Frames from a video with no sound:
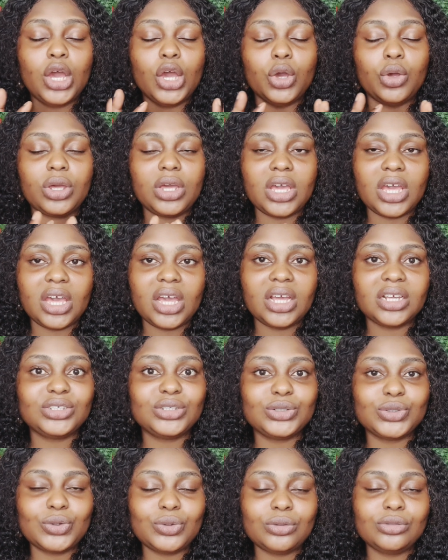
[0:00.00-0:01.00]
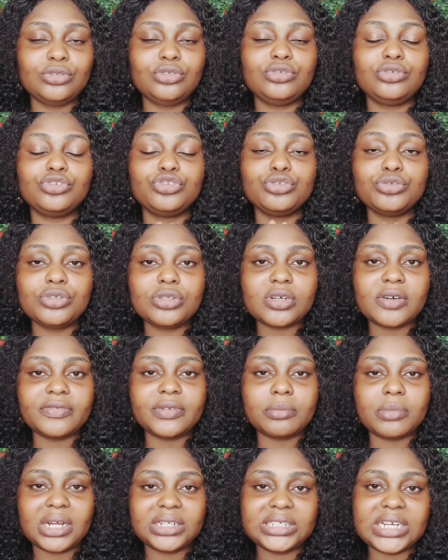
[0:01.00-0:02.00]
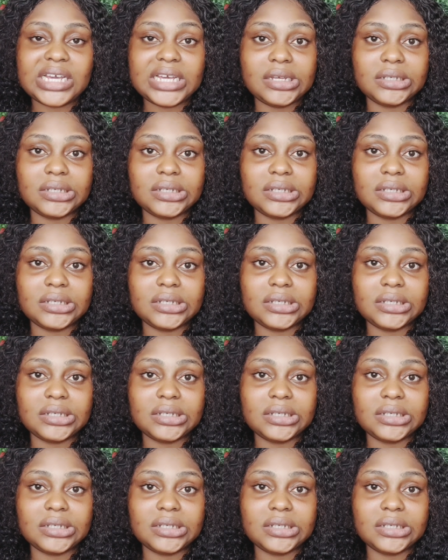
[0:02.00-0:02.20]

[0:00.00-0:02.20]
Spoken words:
Okay, so truth of the matter